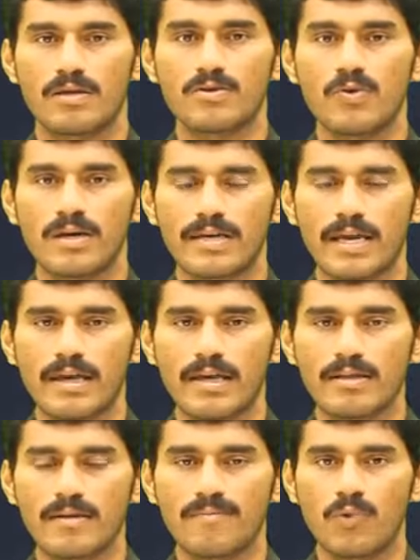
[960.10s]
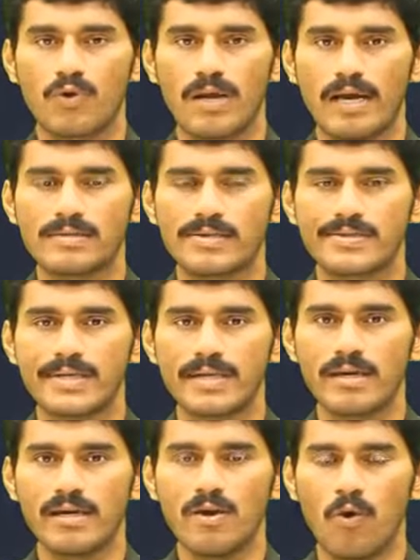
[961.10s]
You are taking the board as a
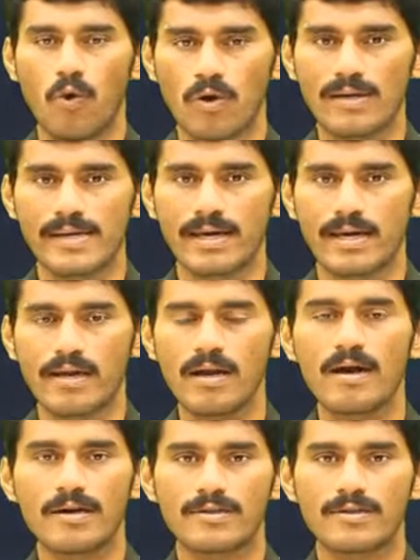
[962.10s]
single whole here.